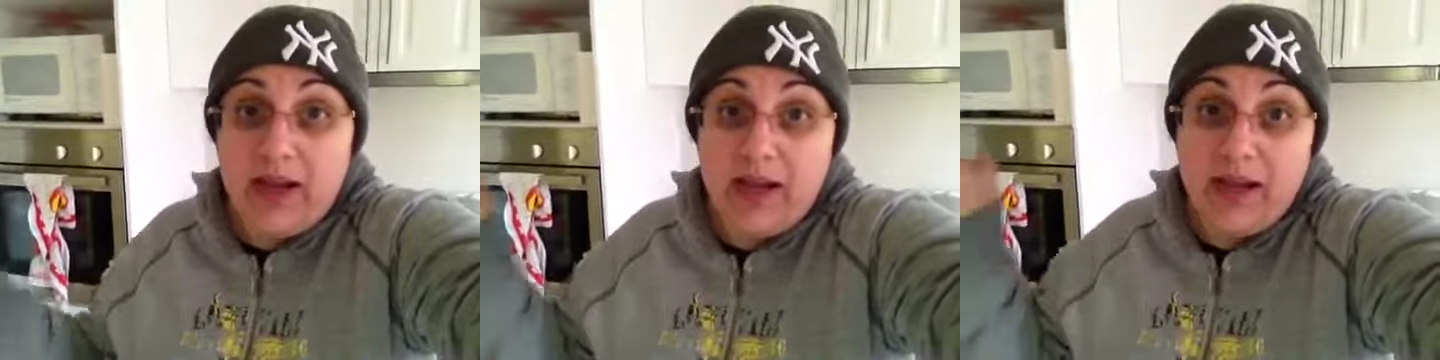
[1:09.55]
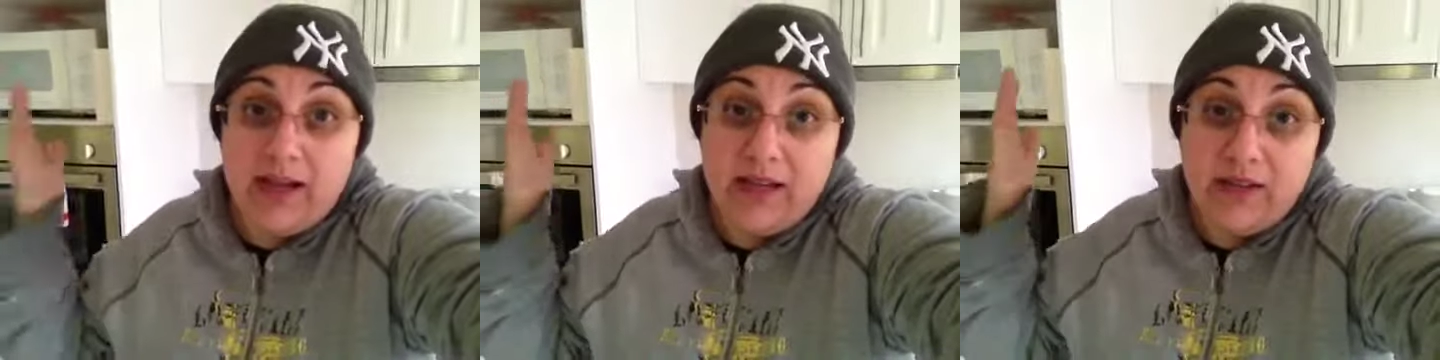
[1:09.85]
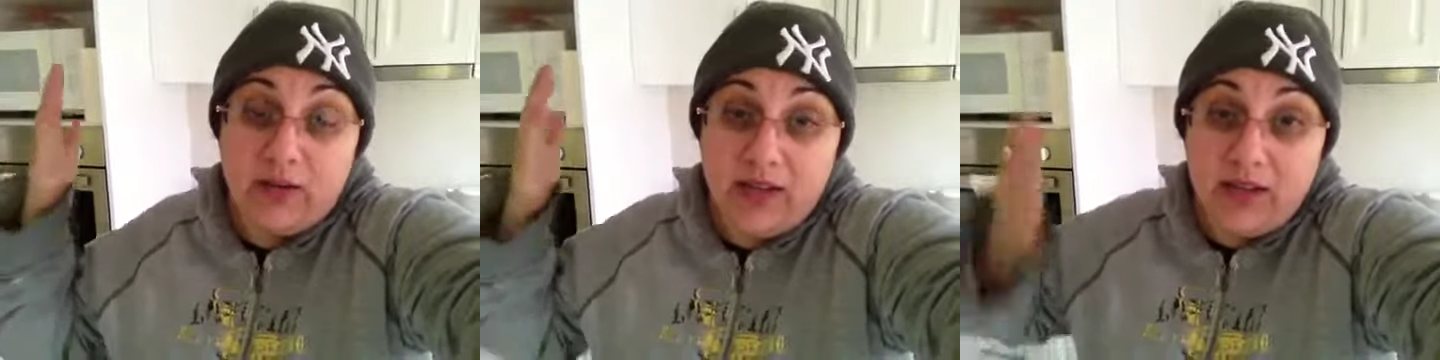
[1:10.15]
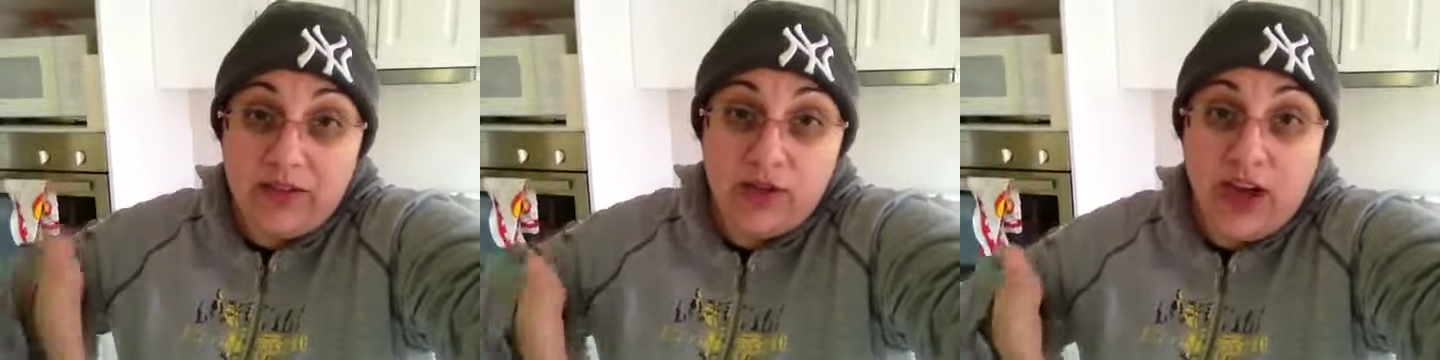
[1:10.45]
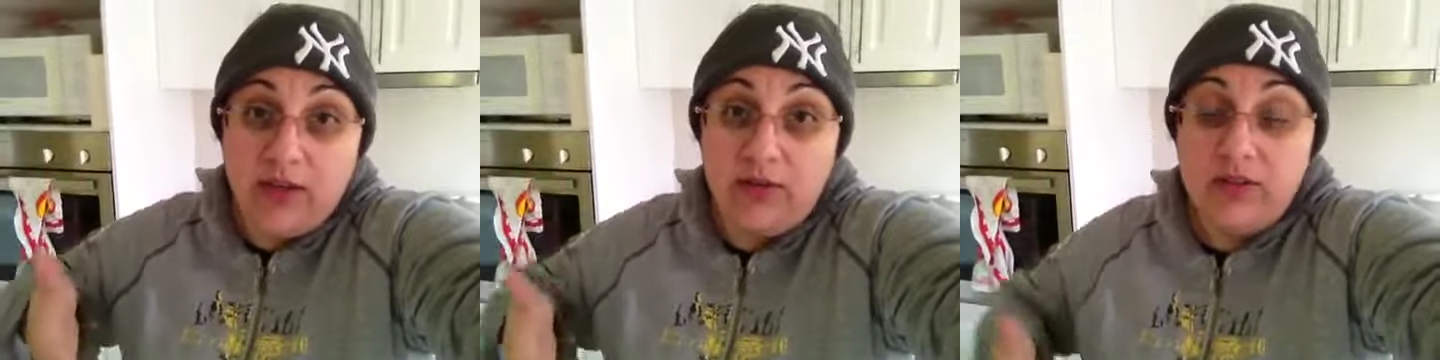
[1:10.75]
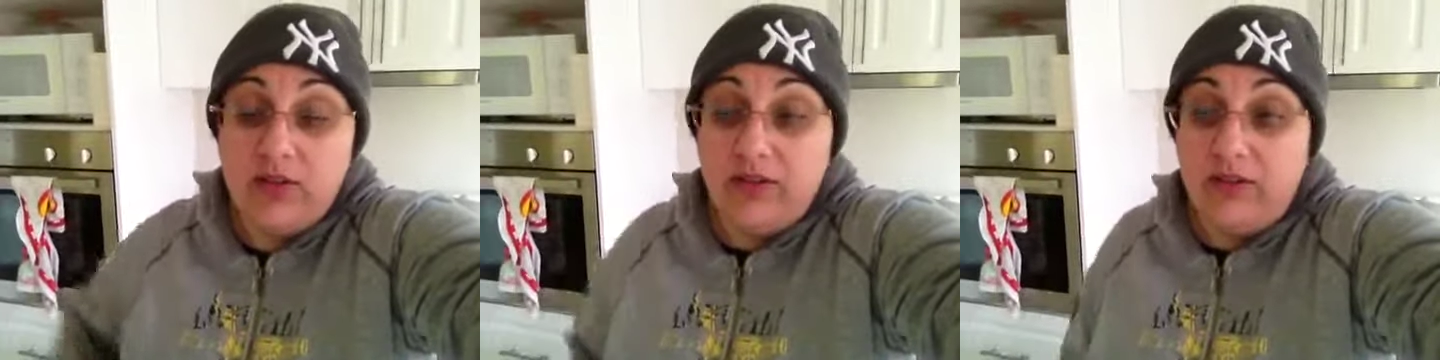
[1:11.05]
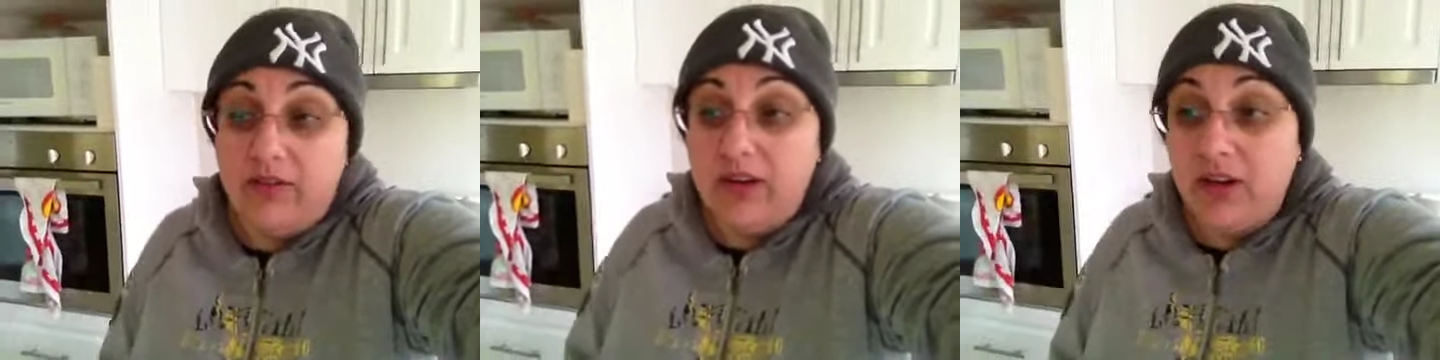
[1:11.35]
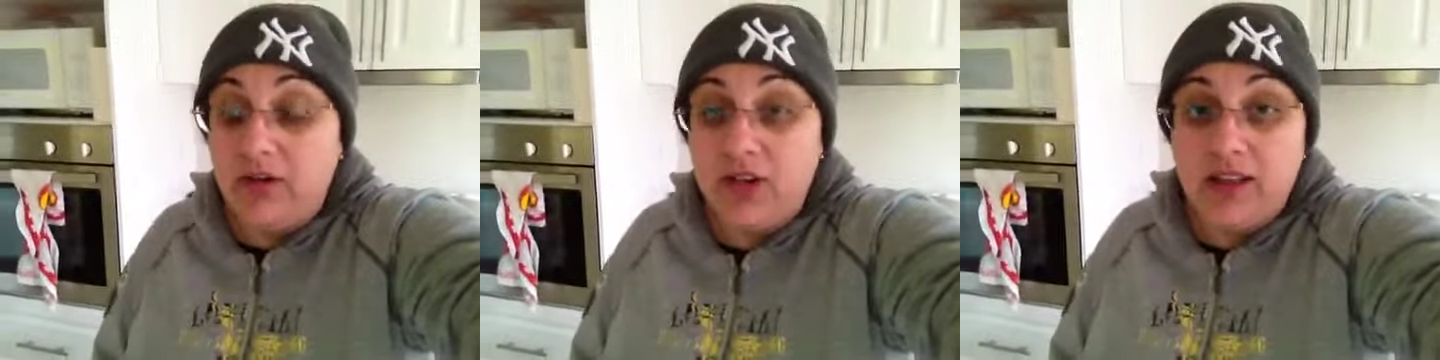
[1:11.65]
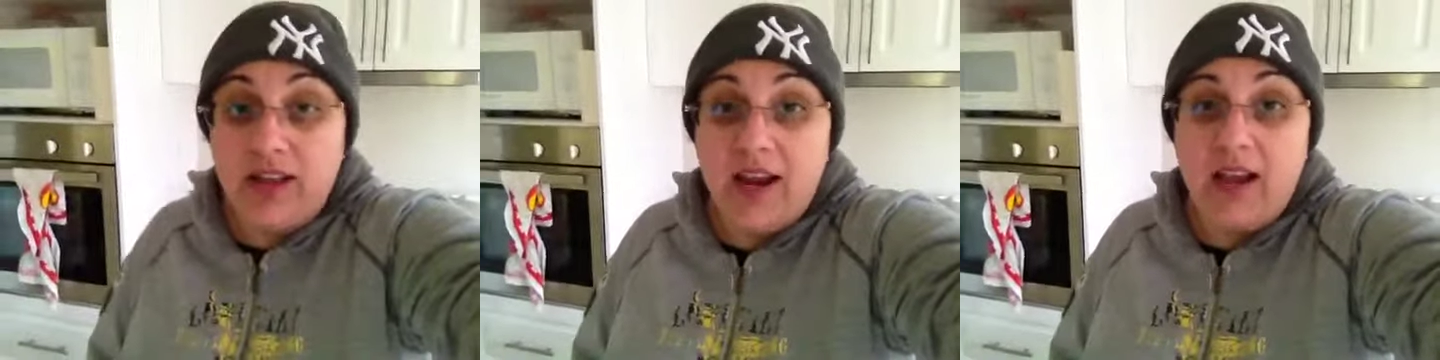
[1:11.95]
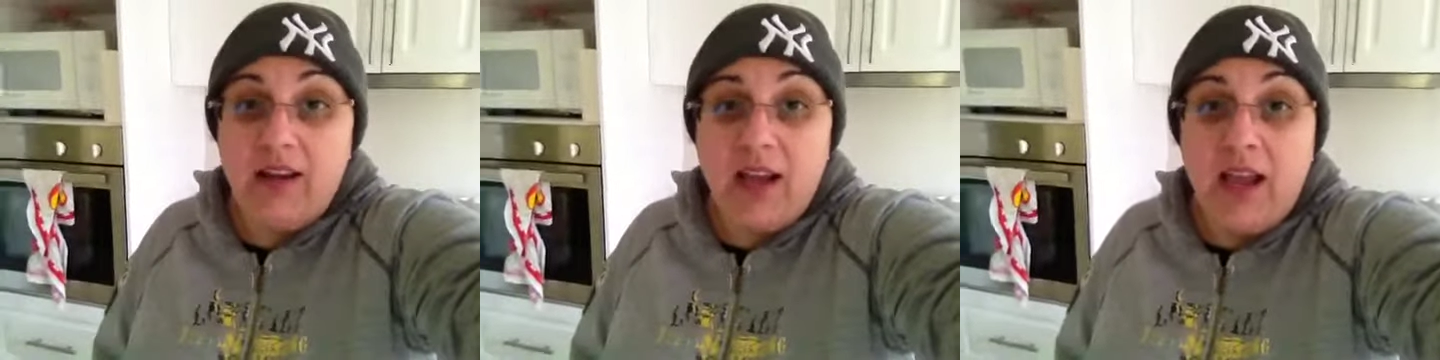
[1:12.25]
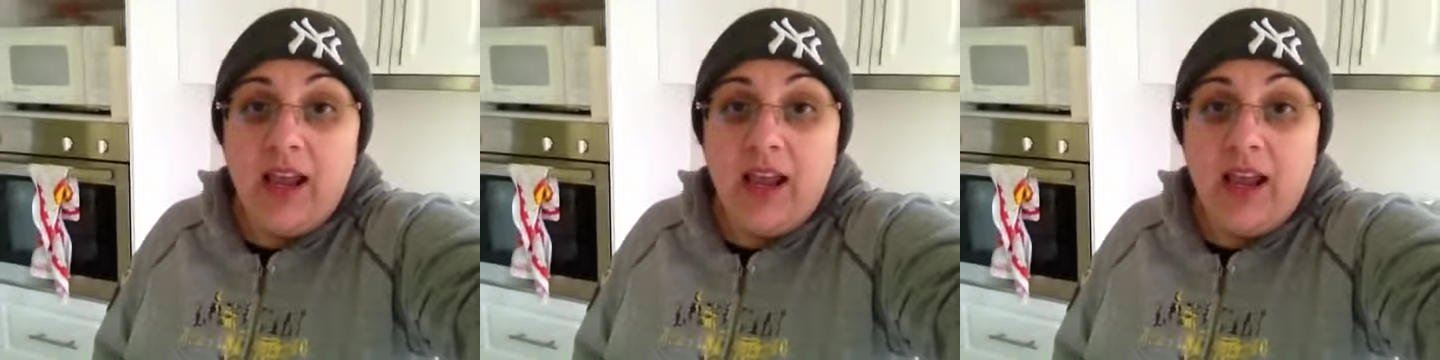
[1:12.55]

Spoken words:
it's on the other channel, so you can go check that out.